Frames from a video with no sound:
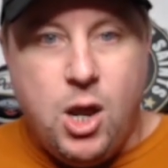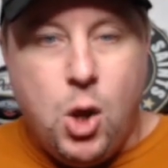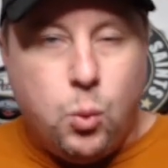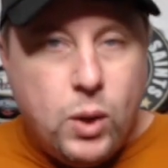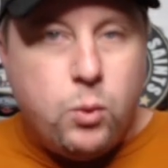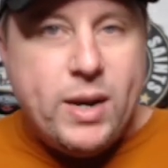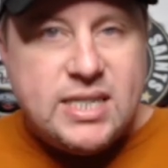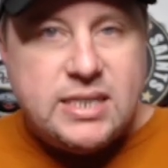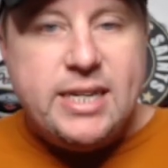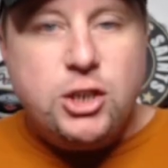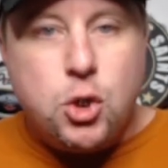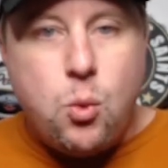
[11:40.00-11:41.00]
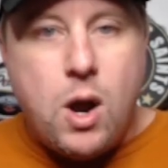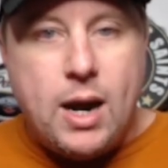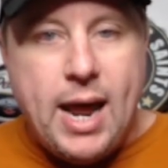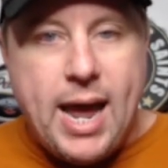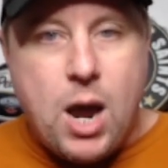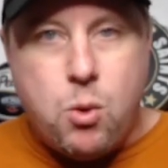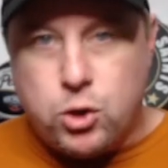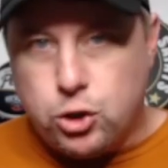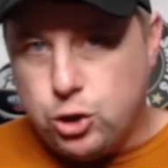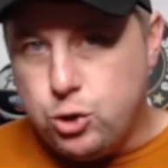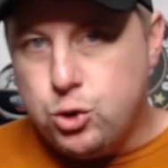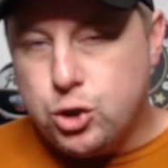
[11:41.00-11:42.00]
Will we see Juwan Howard
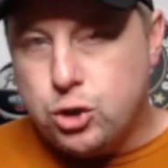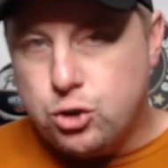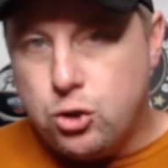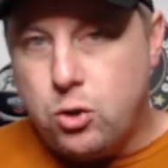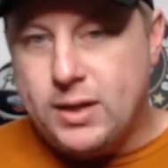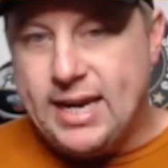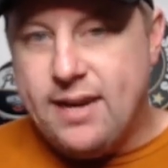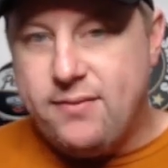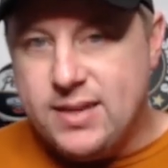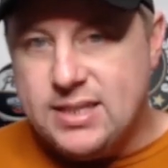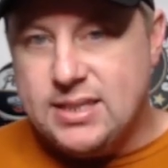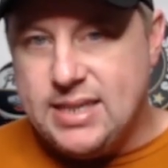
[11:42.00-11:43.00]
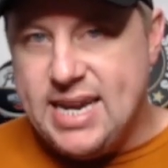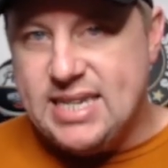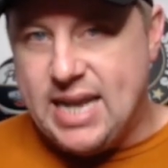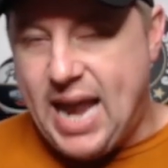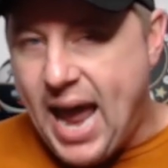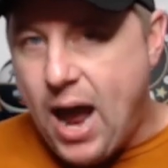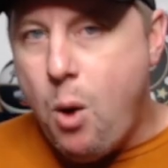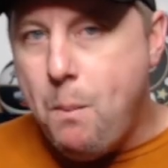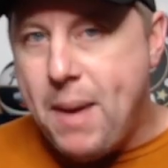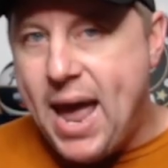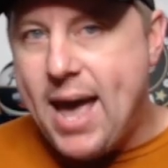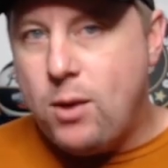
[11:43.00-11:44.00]
lose control again this season? How
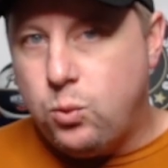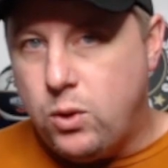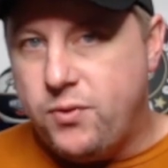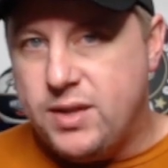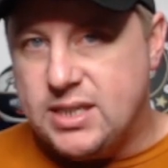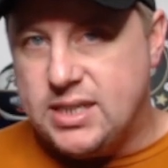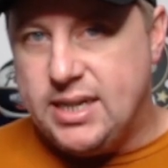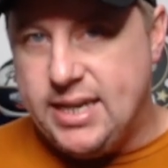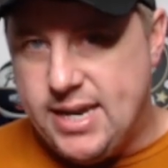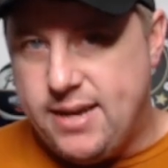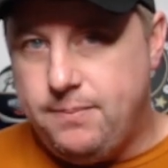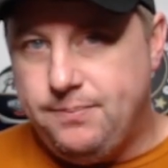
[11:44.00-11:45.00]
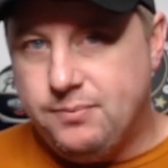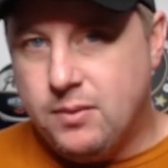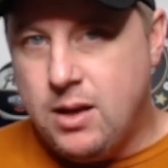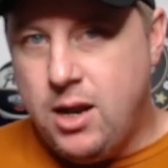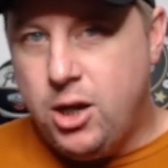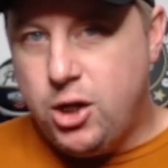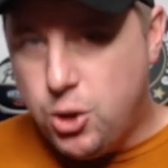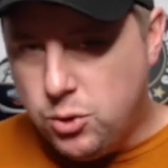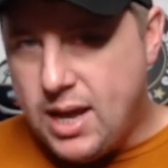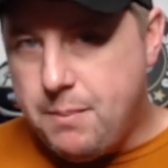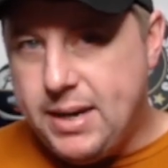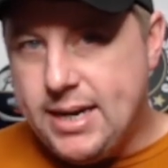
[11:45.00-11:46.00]
bad will this get? You
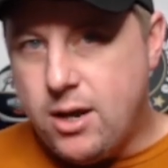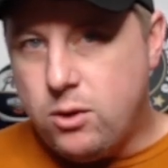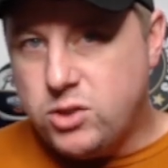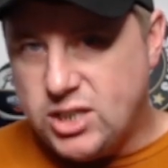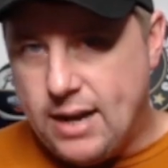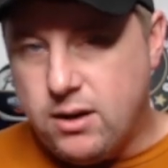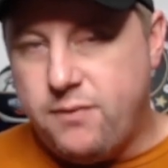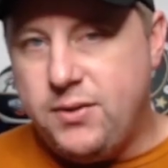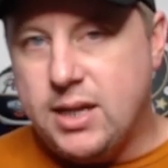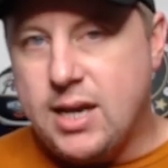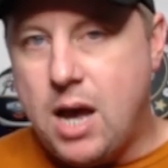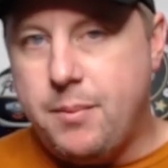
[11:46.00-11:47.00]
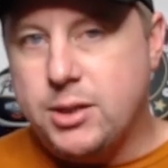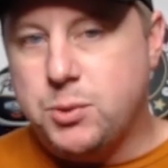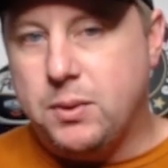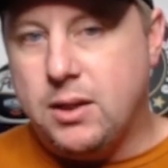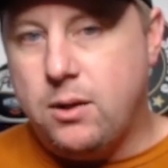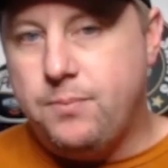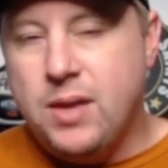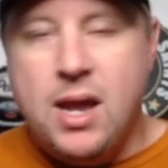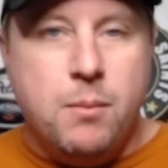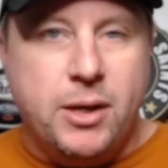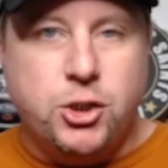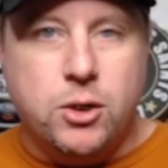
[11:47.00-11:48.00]
let me know. Sound off in the comments below.
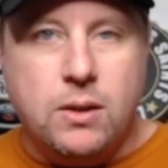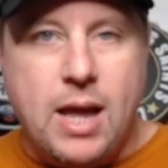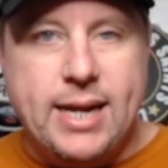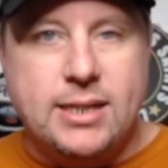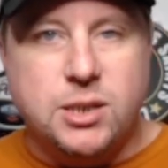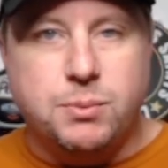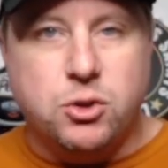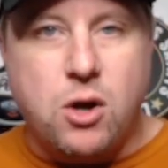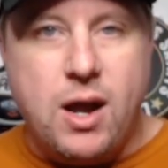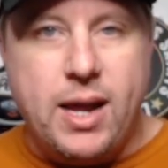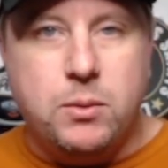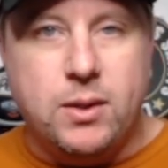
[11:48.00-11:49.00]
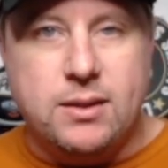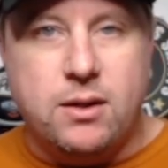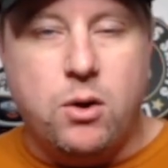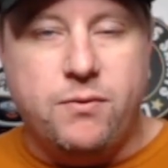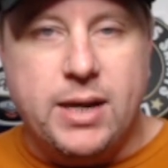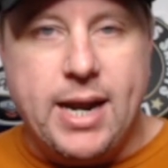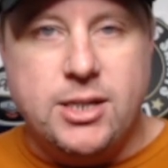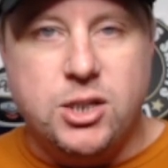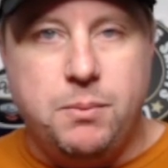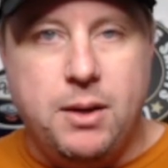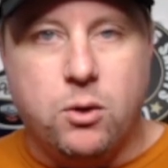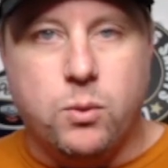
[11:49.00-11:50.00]
Make sure to like and subscribe. Click the
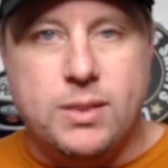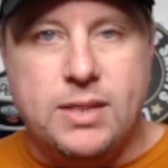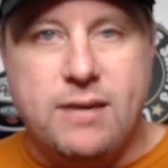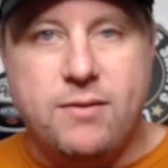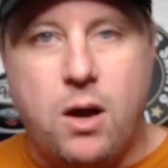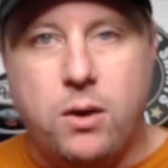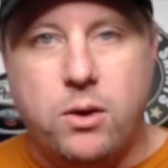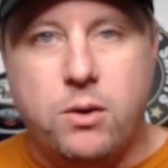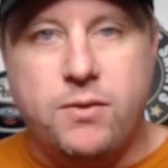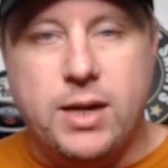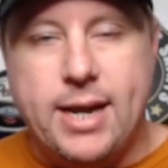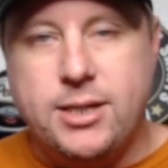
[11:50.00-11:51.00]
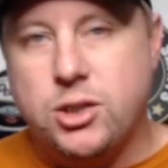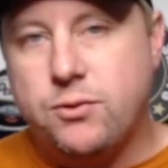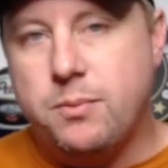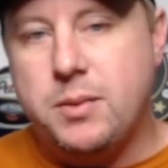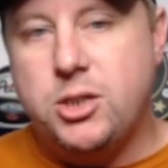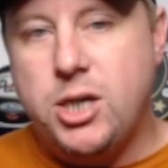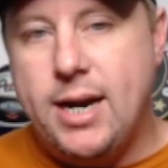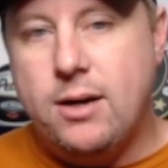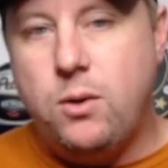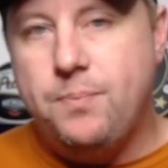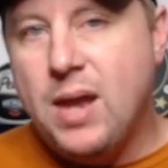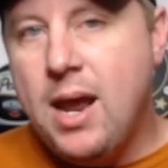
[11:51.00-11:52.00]
notification bell to receive all notifications from the
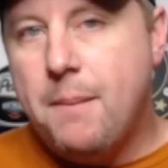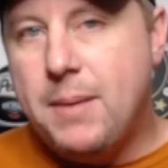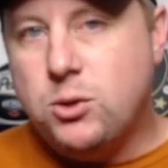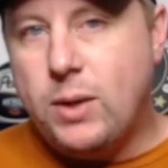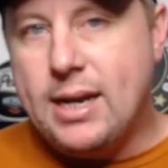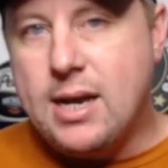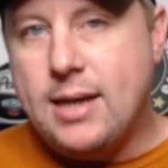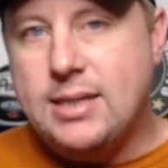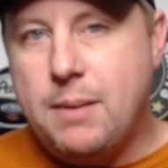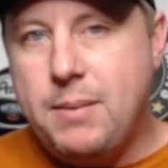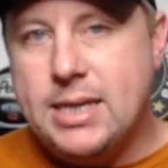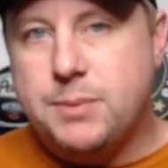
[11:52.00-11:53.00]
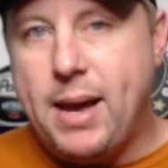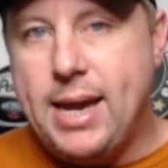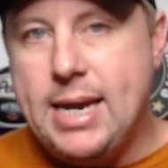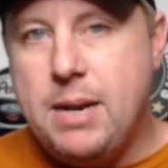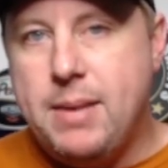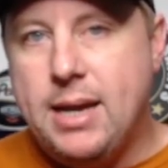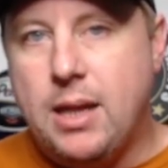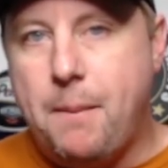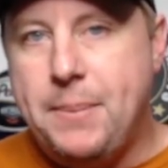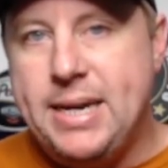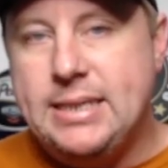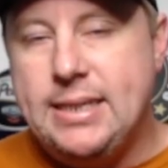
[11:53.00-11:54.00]
channel. Best way to contact me is by email at
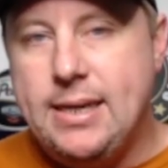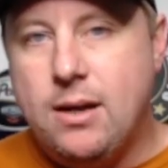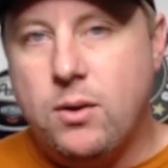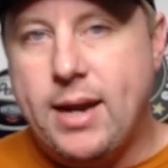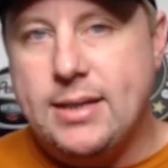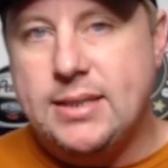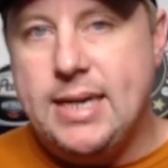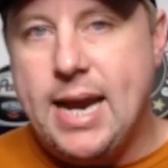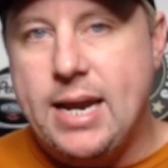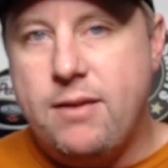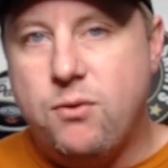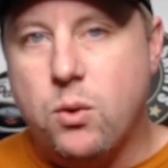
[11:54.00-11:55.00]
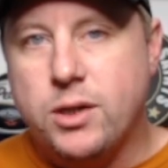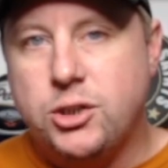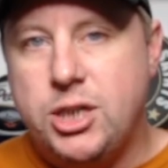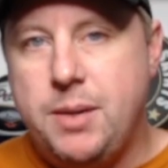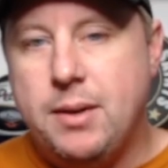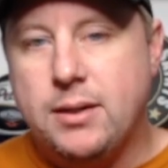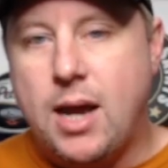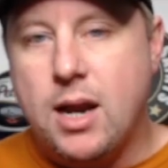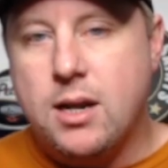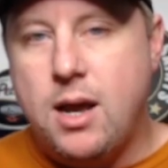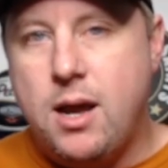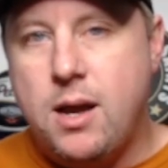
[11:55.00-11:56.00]

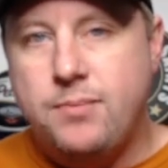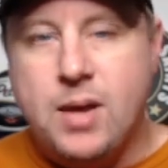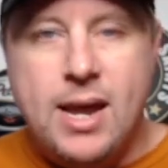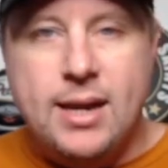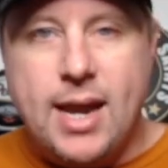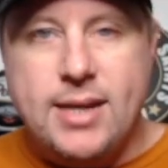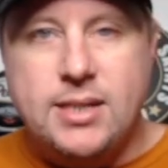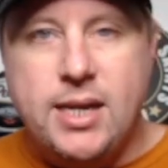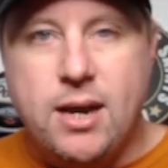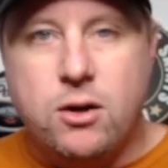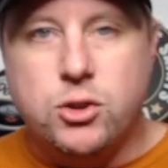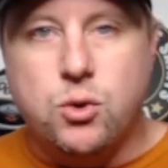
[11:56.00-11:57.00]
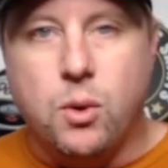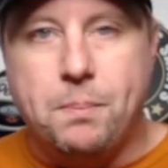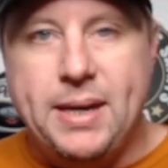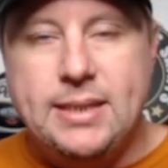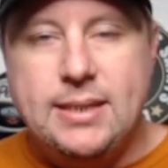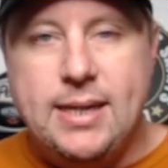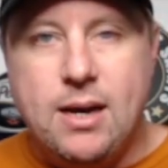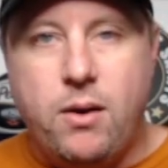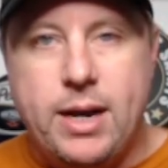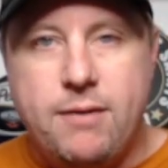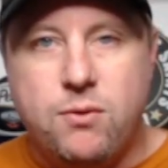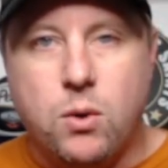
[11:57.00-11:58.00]
btlkc84@gmail.com,
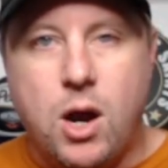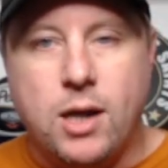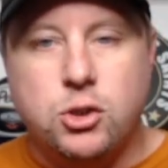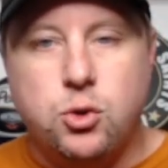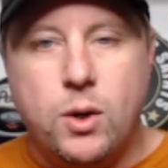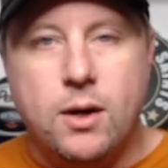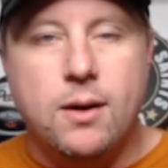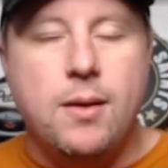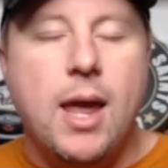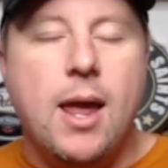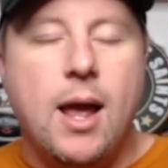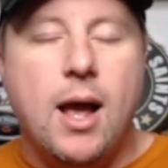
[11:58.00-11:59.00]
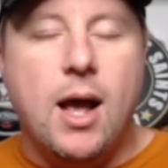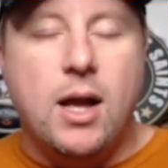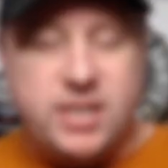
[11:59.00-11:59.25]
kc_btl84 on Twitter. I'll see